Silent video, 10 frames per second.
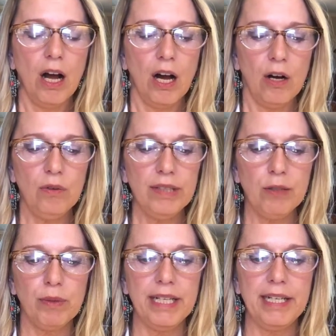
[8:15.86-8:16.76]
Only
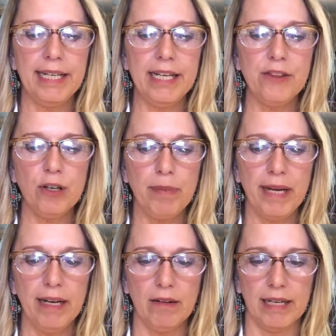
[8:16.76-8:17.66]
when neither
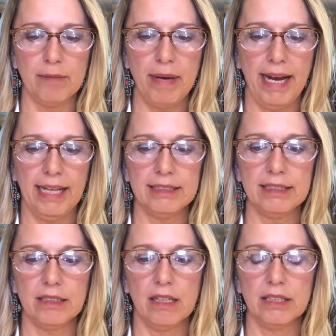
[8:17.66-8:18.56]
parent
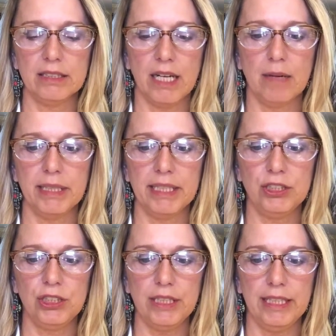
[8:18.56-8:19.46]
passes on the dominant
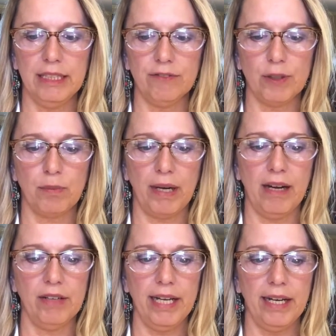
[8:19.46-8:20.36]
gene for
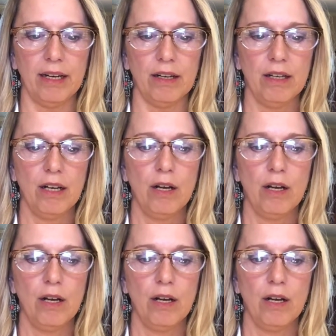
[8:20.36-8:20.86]
brown hair